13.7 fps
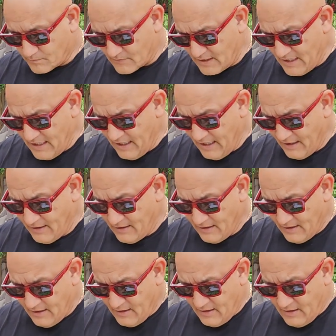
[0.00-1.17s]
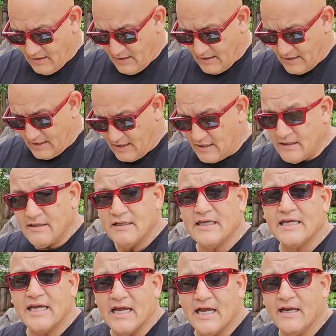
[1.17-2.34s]
And in
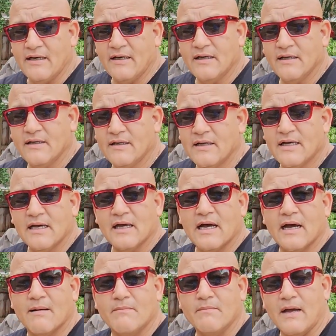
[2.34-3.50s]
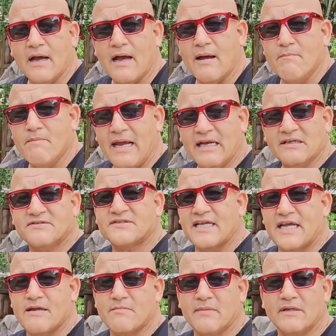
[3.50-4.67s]
the end, I made a
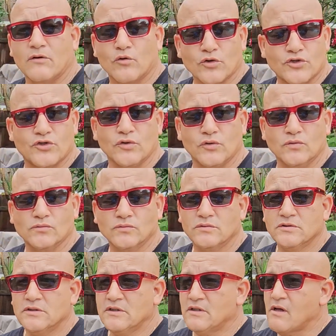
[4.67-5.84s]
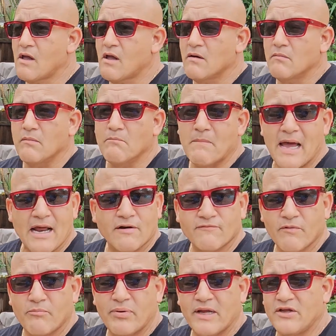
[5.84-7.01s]
statement or two, matter of
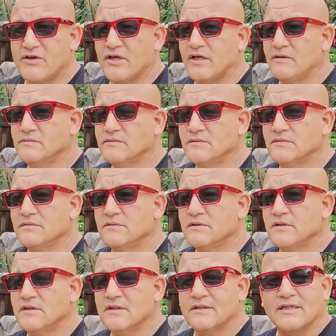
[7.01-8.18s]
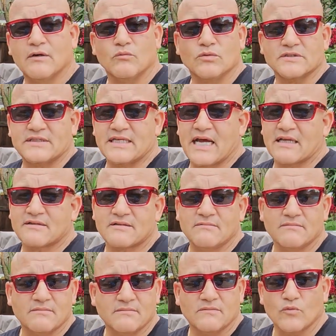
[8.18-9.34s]
opinion, that was not
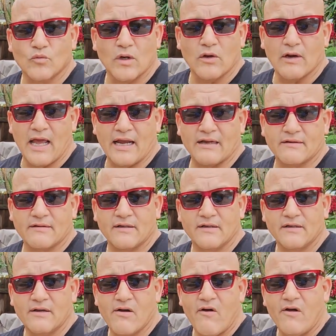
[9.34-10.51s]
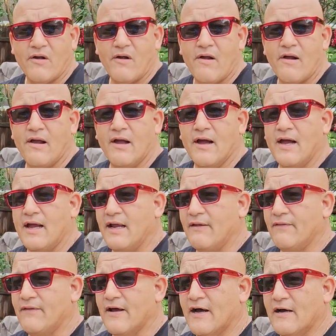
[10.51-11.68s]
well liked,
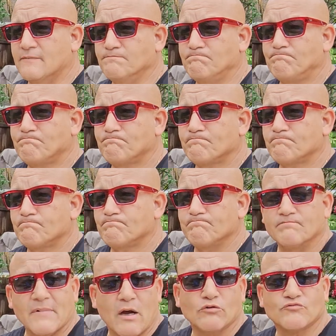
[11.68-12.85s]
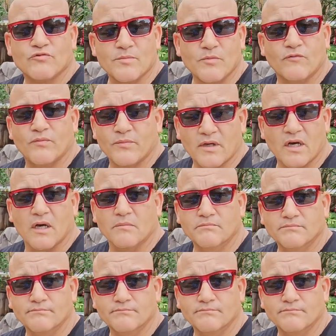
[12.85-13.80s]
and I was removed from the club.